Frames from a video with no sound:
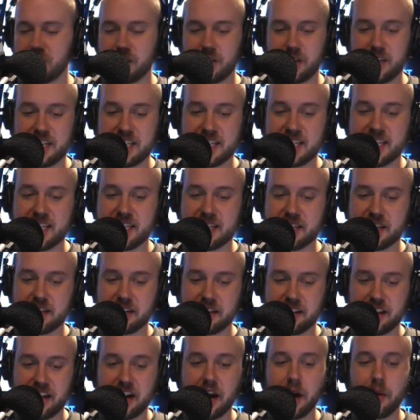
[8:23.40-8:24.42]

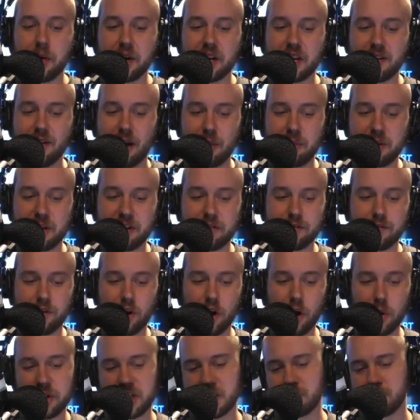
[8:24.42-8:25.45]
insistent that they don't want to give up pick
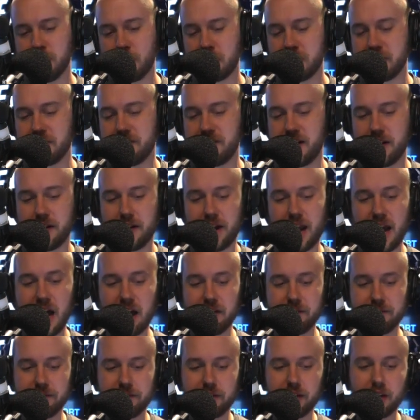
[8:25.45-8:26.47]
four, which is probably fair
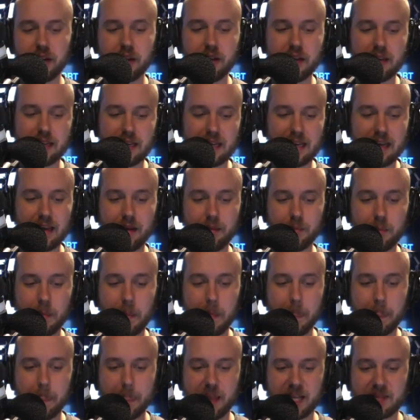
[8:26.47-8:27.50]
enough.
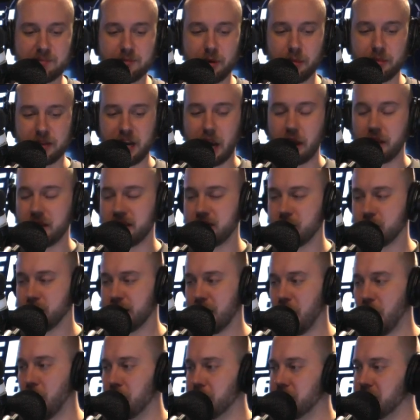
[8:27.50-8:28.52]
Um, that's probably a little
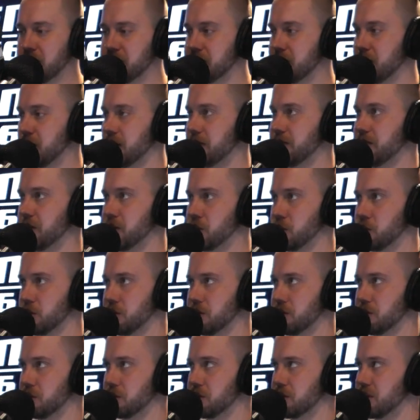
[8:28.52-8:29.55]
bit overs for, for
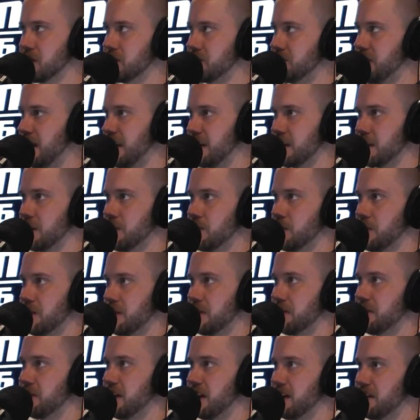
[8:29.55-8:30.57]
Jordan Dawson's value,
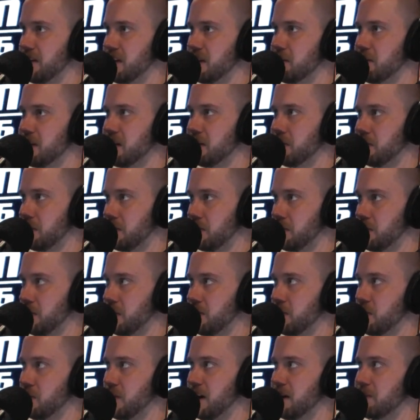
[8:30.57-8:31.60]
and they're in the middle of a,
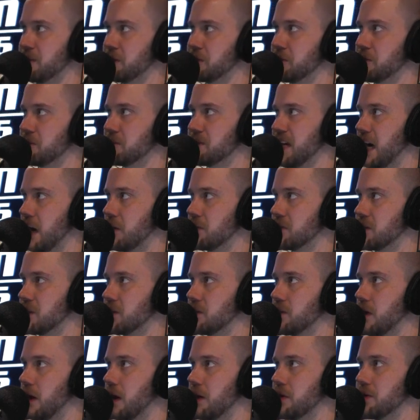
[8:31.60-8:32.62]
of a rebuild themselves, the
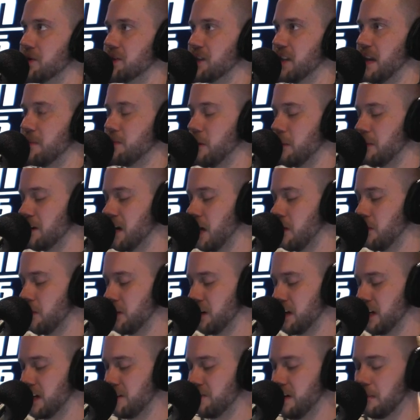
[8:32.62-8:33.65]
Crows, so they probably don't
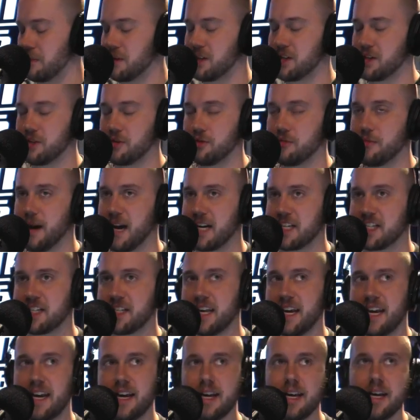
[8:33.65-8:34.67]
want to give up too much
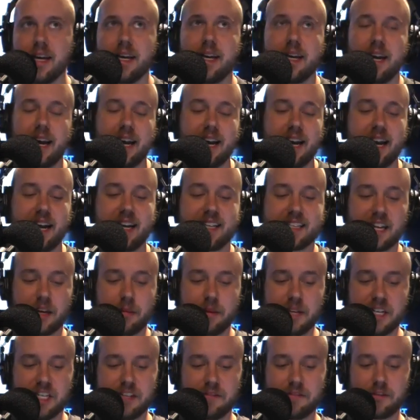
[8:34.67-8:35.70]
there. It, it's going
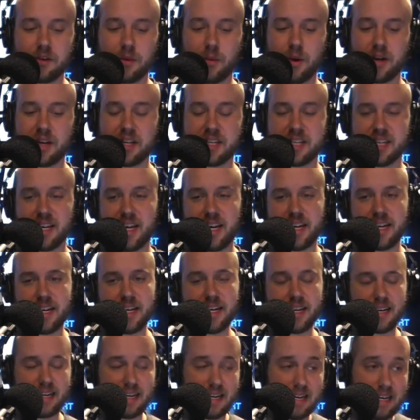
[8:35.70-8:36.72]
to be a difficult one to
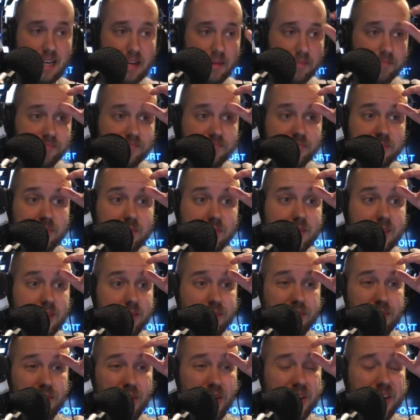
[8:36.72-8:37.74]
see. Um,
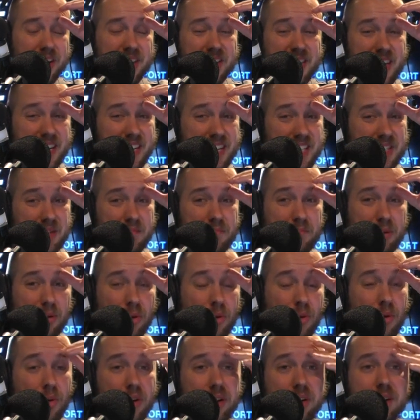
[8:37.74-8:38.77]
my understanding is that
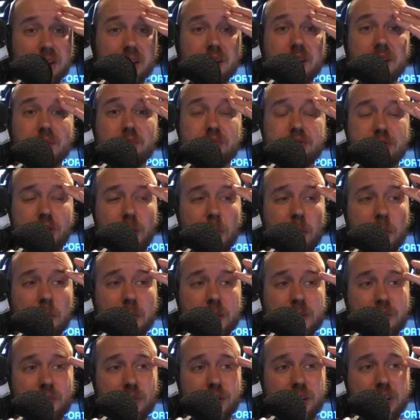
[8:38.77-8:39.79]
Port
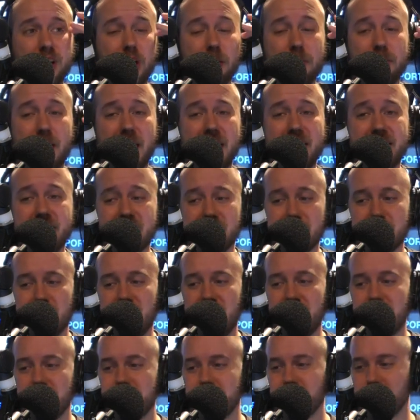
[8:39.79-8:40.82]
probably wouldn't go back into the
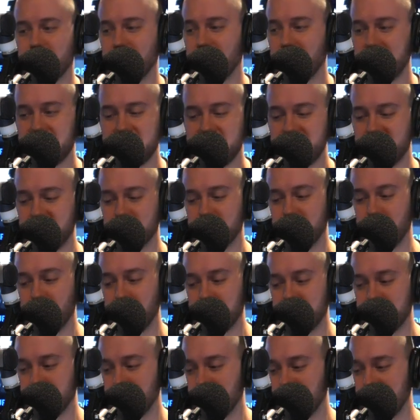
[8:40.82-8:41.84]
market for him. I think if you're
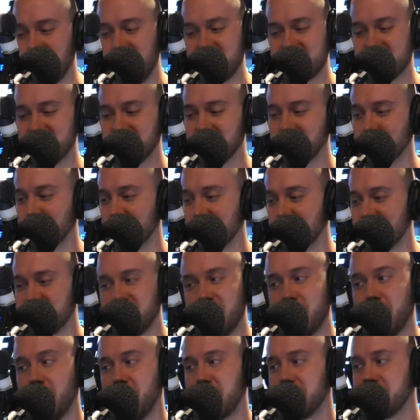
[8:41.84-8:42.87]
Port, you're probably asking the
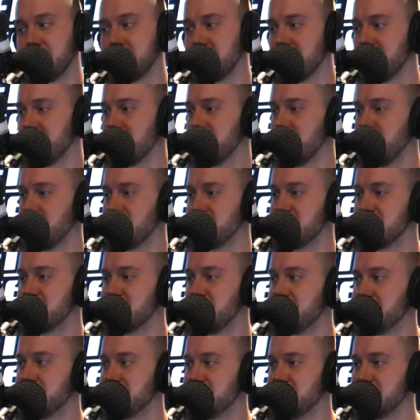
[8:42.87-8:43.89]
question though, aren't you? I mean,
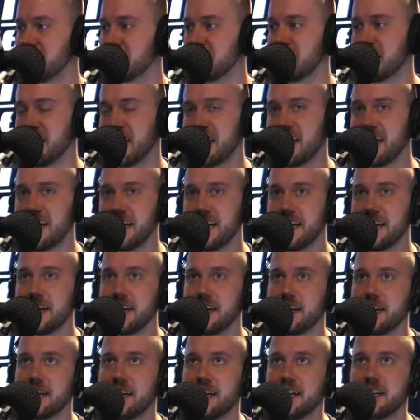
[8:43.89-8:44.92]
Absolutely. he fits a need,
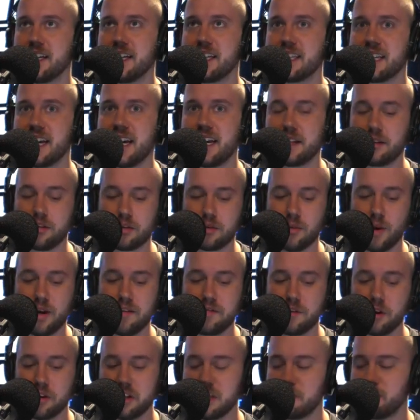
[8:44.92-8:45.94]
and you're saying, look,
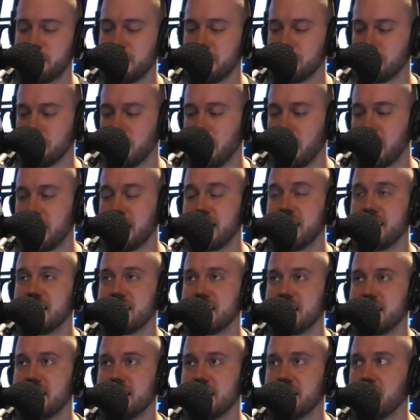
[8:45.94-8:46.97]
we've got this pick right here,
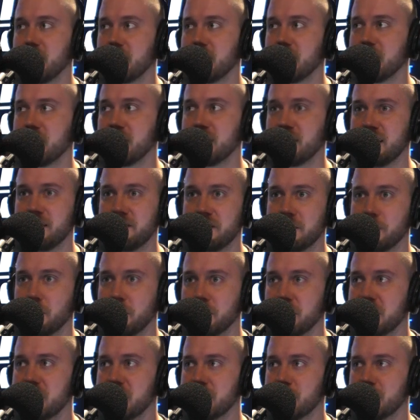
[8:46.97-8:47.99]
Sydney. Like, if you
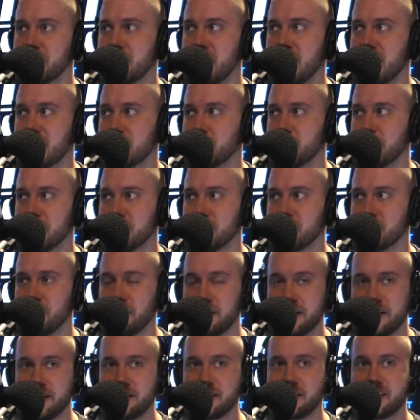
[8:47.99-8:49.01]
want to deal with us, we can
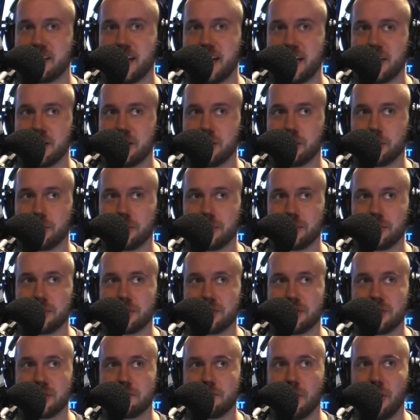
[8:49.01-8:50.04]
try and change Jordan
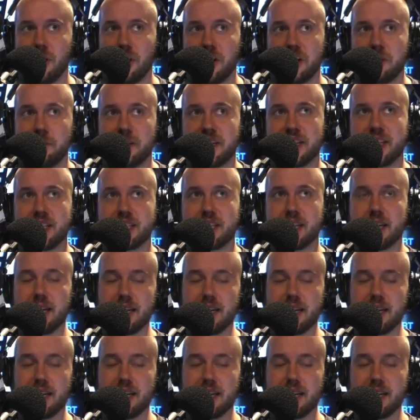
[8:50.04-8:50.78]
Dawson's mind because